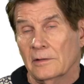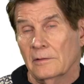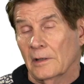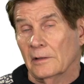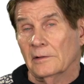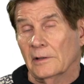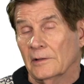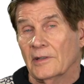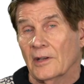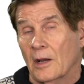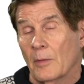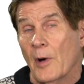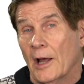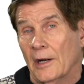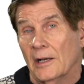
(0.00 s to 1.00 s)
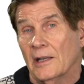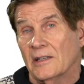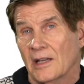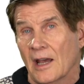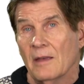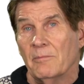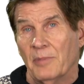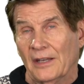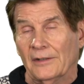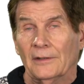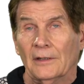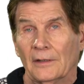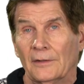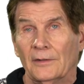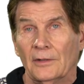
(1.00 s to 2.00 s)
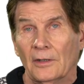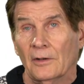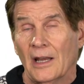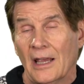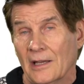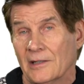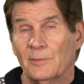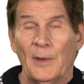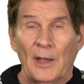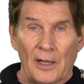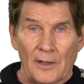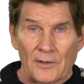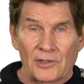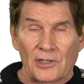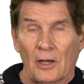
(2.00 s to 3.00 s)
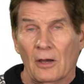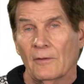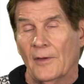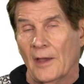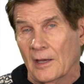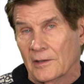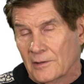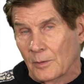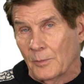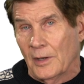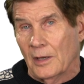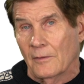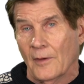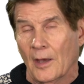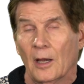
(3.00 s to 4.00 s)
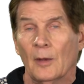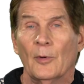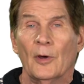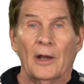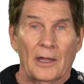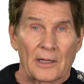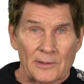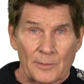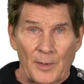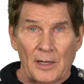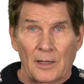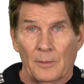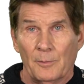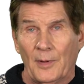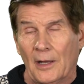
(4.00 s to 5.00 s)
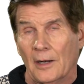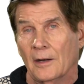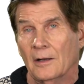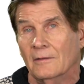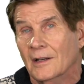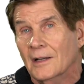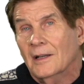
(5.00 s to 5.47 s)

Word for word: It's a commodity type business, so it has to be on the shelf, has to be available, and has to be competitive.